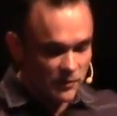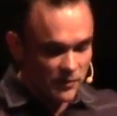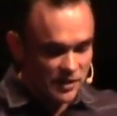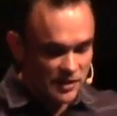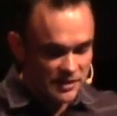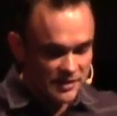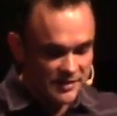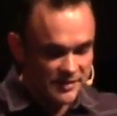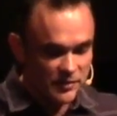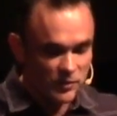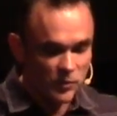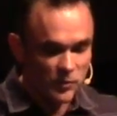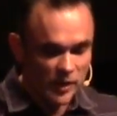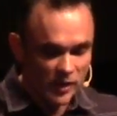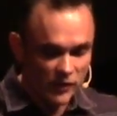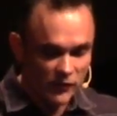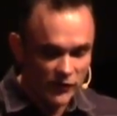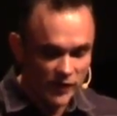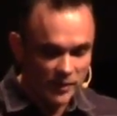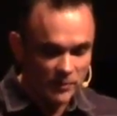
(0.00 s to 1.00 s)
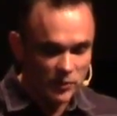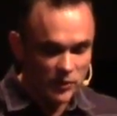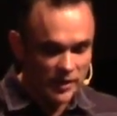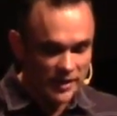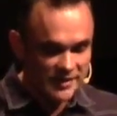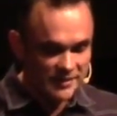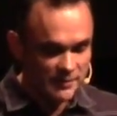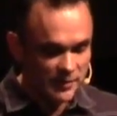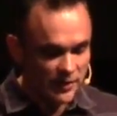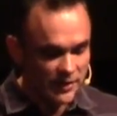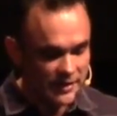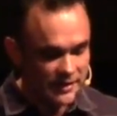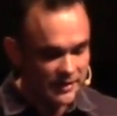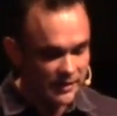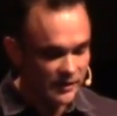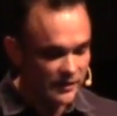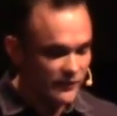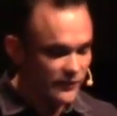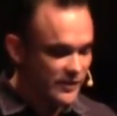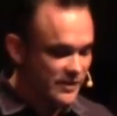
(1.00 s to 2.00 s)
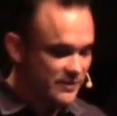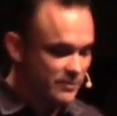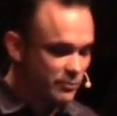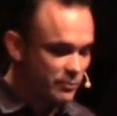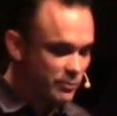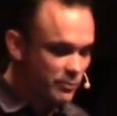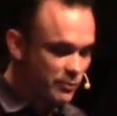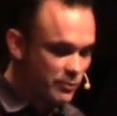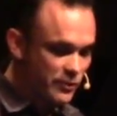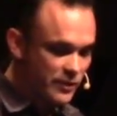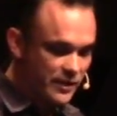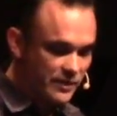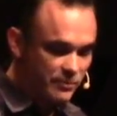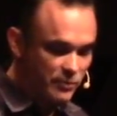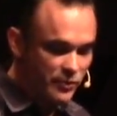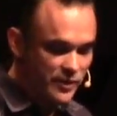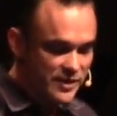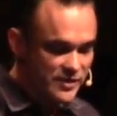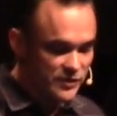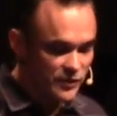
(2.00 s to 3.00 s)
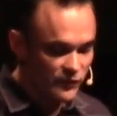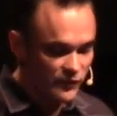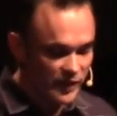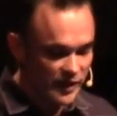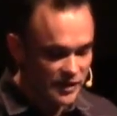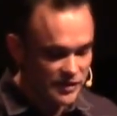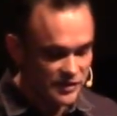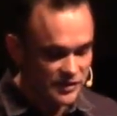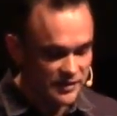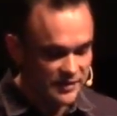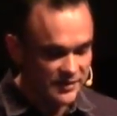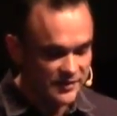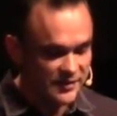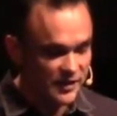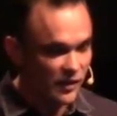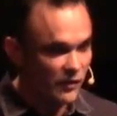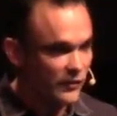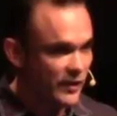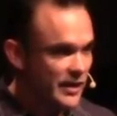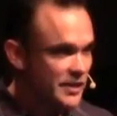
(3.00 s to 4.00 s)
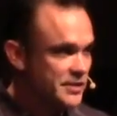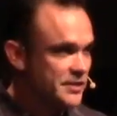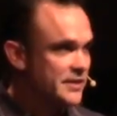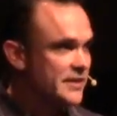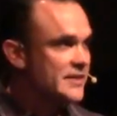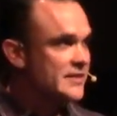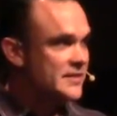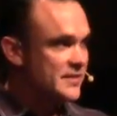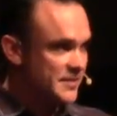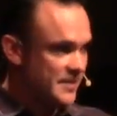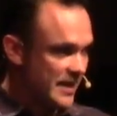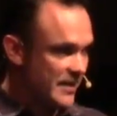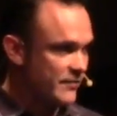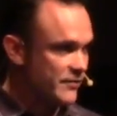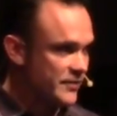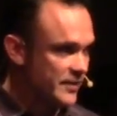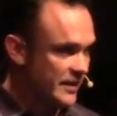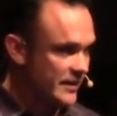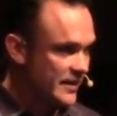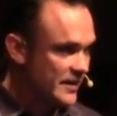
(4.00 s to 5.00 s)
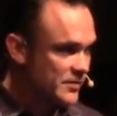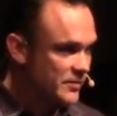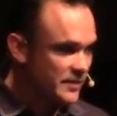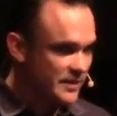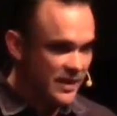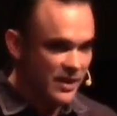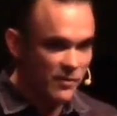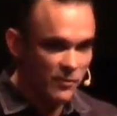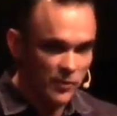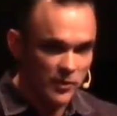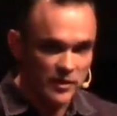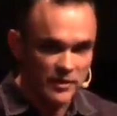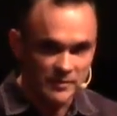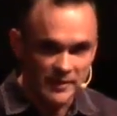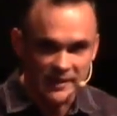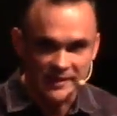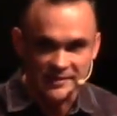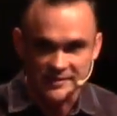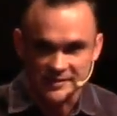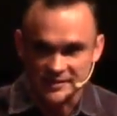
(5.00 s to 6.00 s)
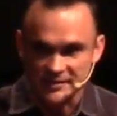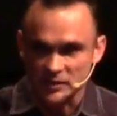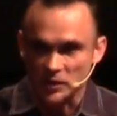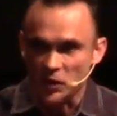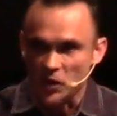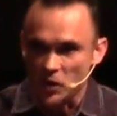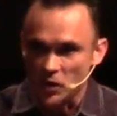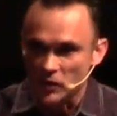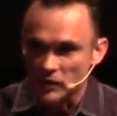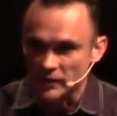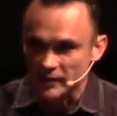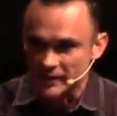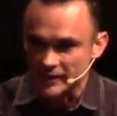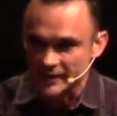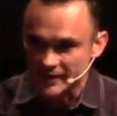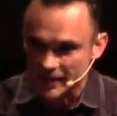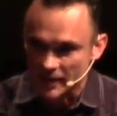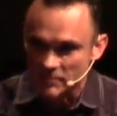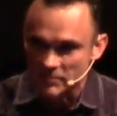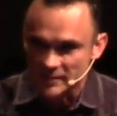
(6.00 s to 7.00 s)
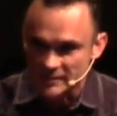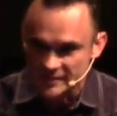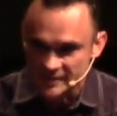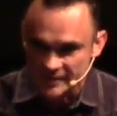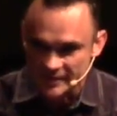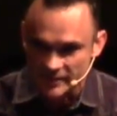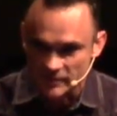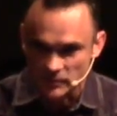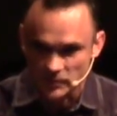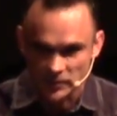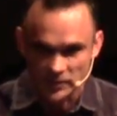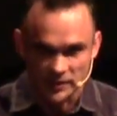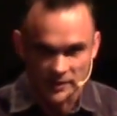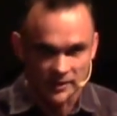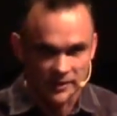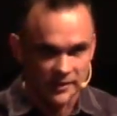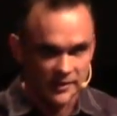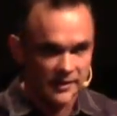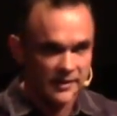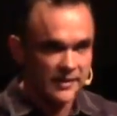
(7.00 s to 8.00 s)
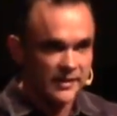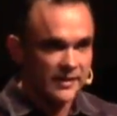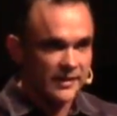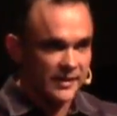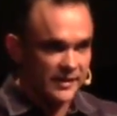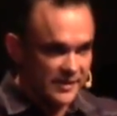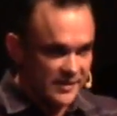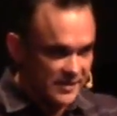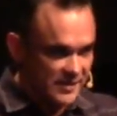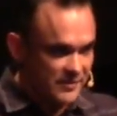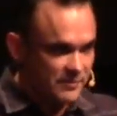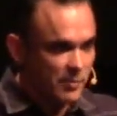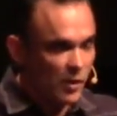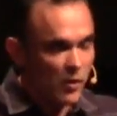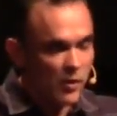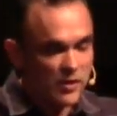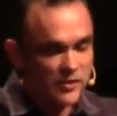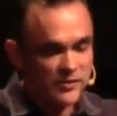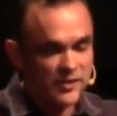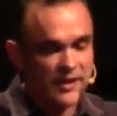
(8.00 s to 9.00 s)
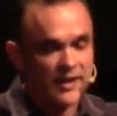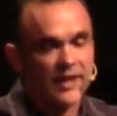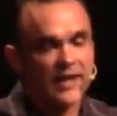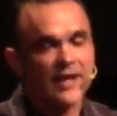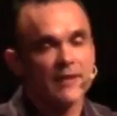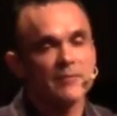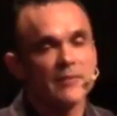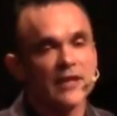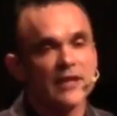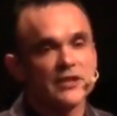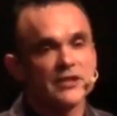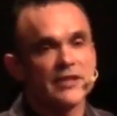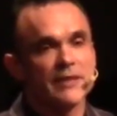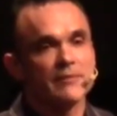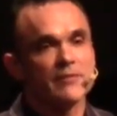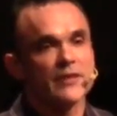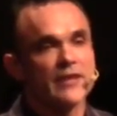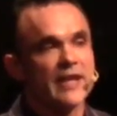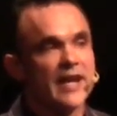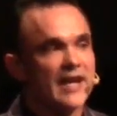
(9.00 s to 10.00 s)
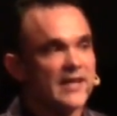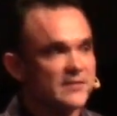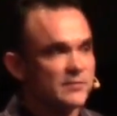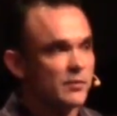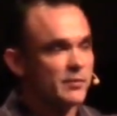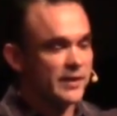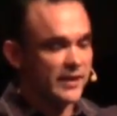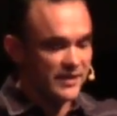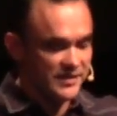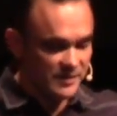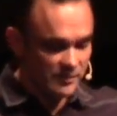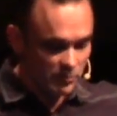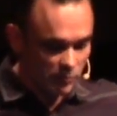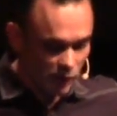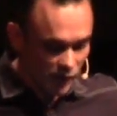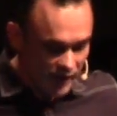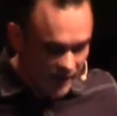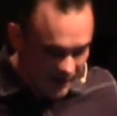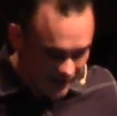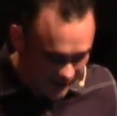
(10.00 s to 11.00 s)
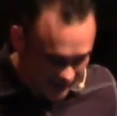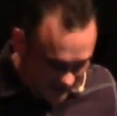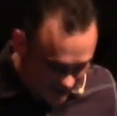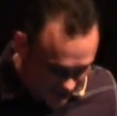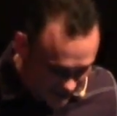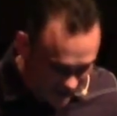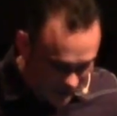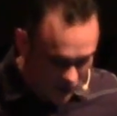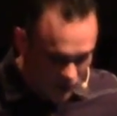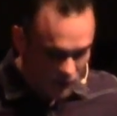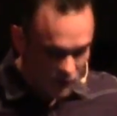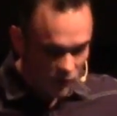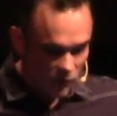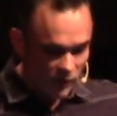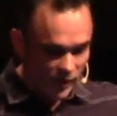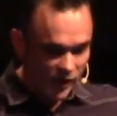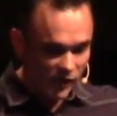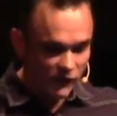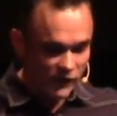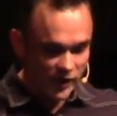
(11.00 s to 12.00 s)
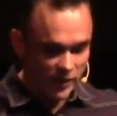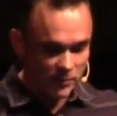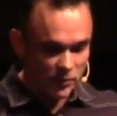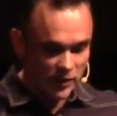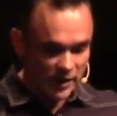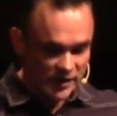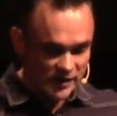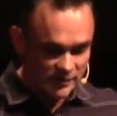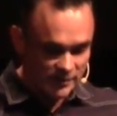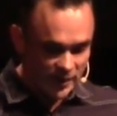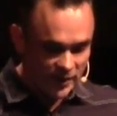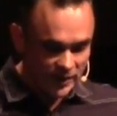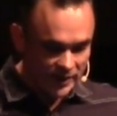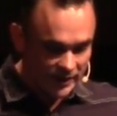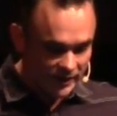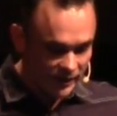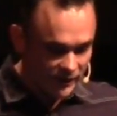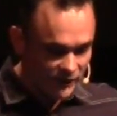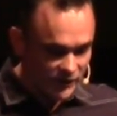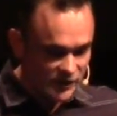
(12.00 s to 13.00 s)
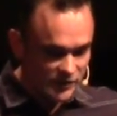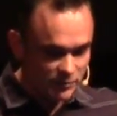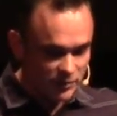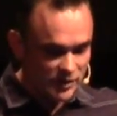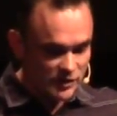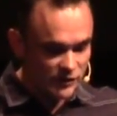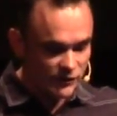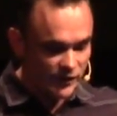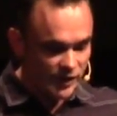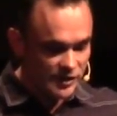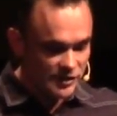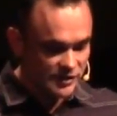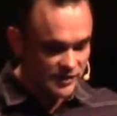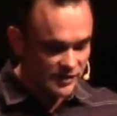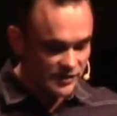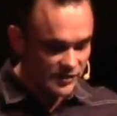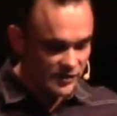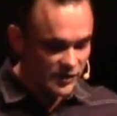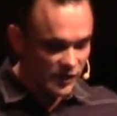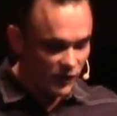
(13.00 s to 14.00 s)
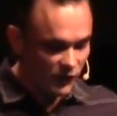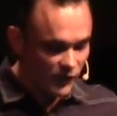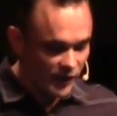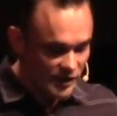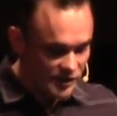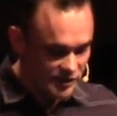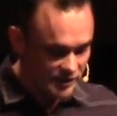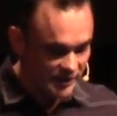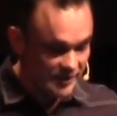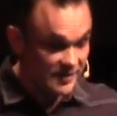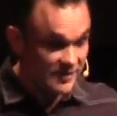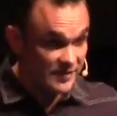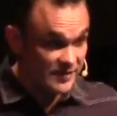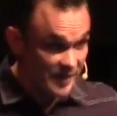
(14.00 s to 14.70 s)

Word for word: which is the welfare, prosperity, deliverance, preservation, salvation, and safety. That's what that word means. It's an all-encompassing word. And it is Paul saying, I am not ashamed of the gospel because it brings welfare, prosperity, deliverance, preservation, salvation, and